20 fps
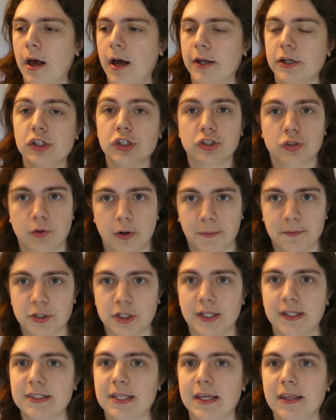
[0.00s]

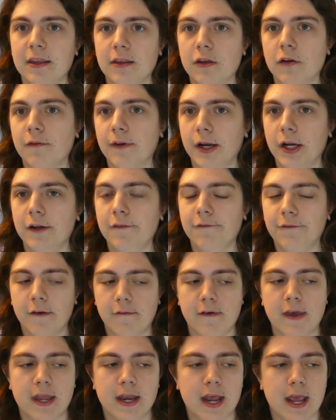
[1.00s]
descriptions. I think they're very
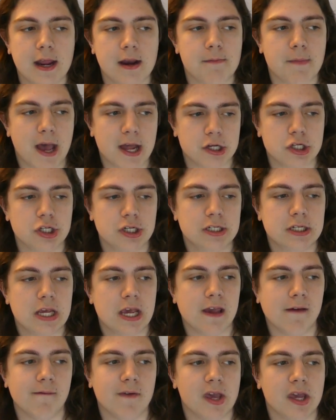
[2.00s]
vivid and
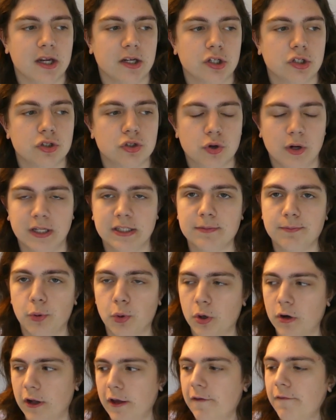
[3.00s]
imaginative and
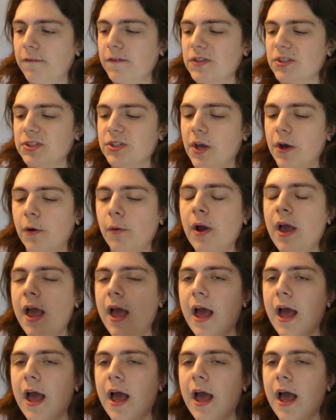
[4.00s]
transportive, so